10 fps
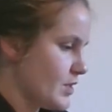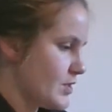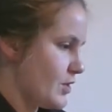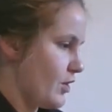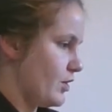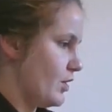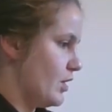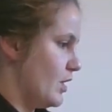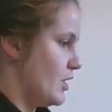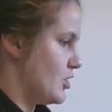So
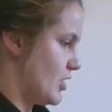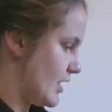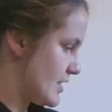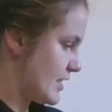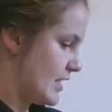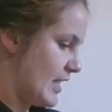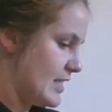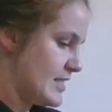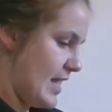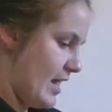just the knee
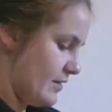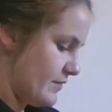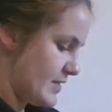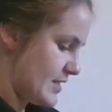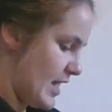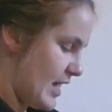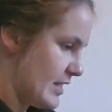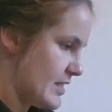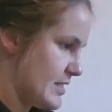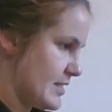down for starters.